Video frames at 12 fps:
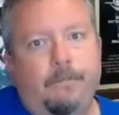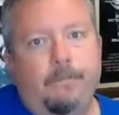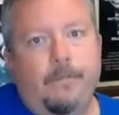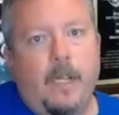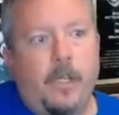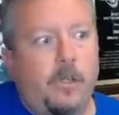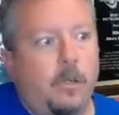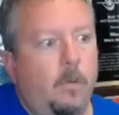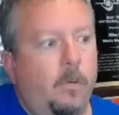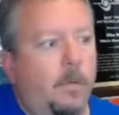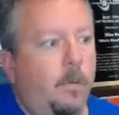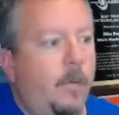Not sure
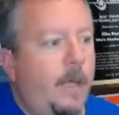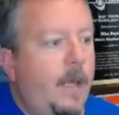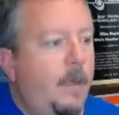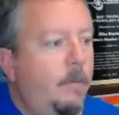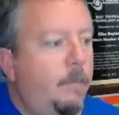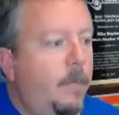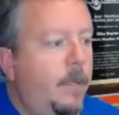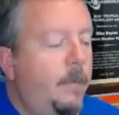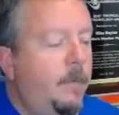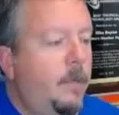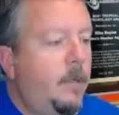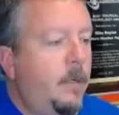what's up with that,
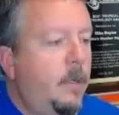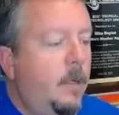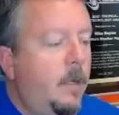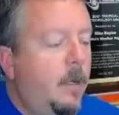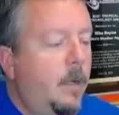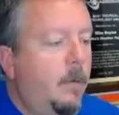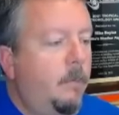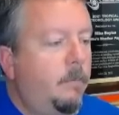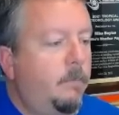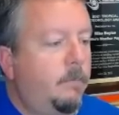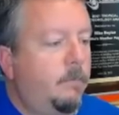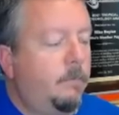but I
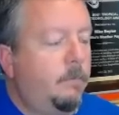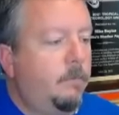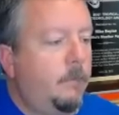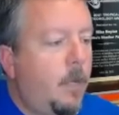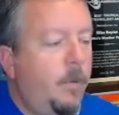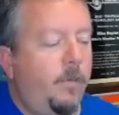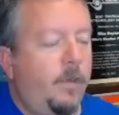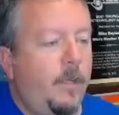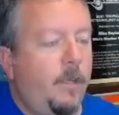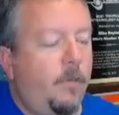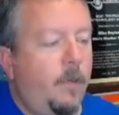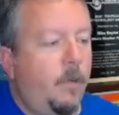always think
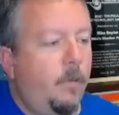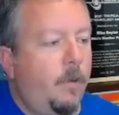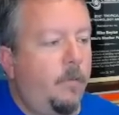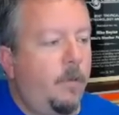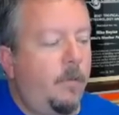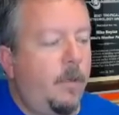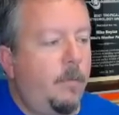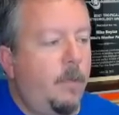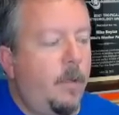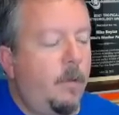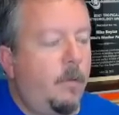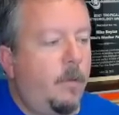that's an interesting
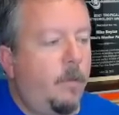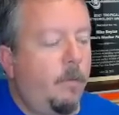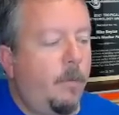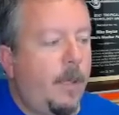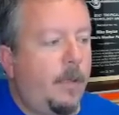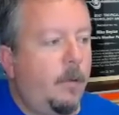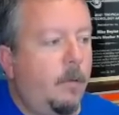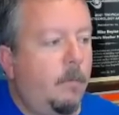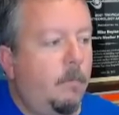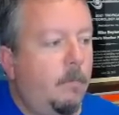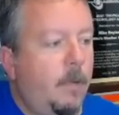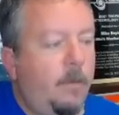tidbit to throw out there.
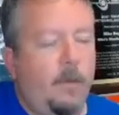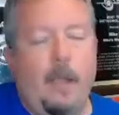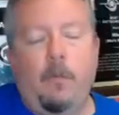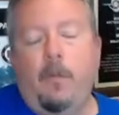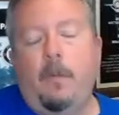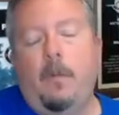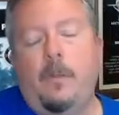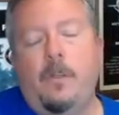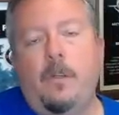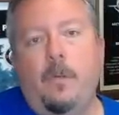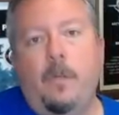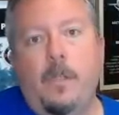Doesn't have really much
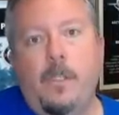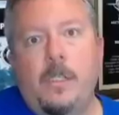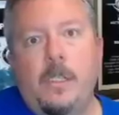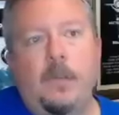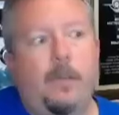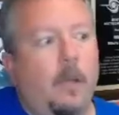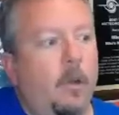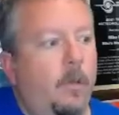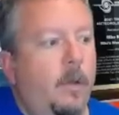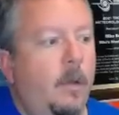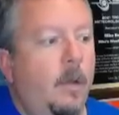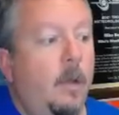to do with this season other
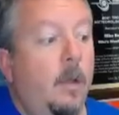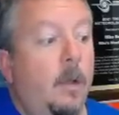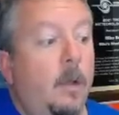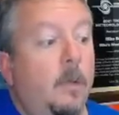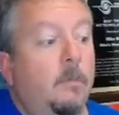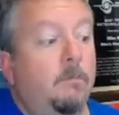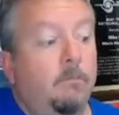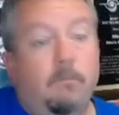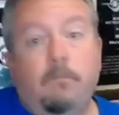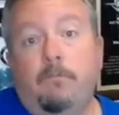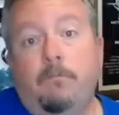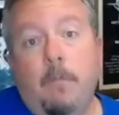than
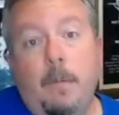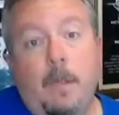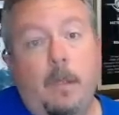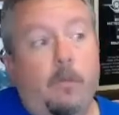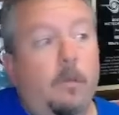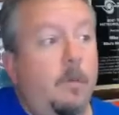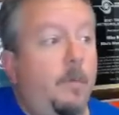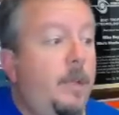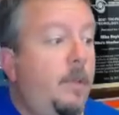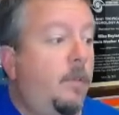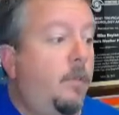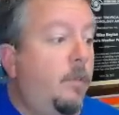maybe history
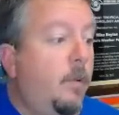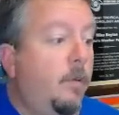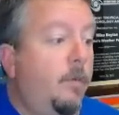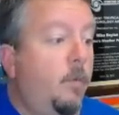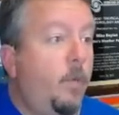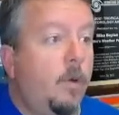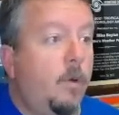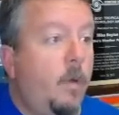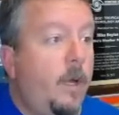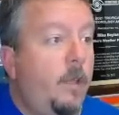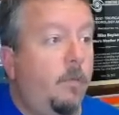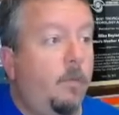repeats itself in weird
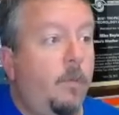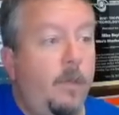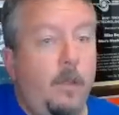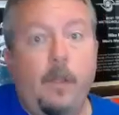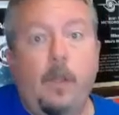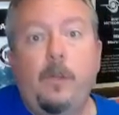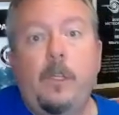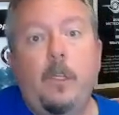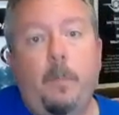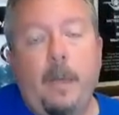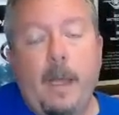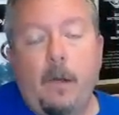ways with these El
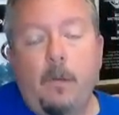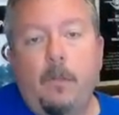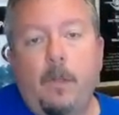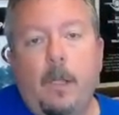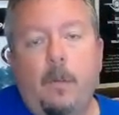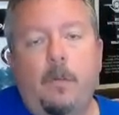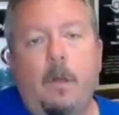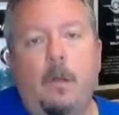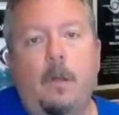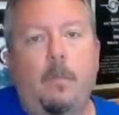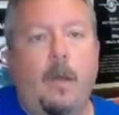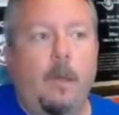Nino patterns, like I was
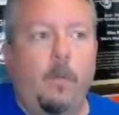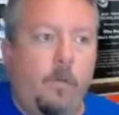talking about, with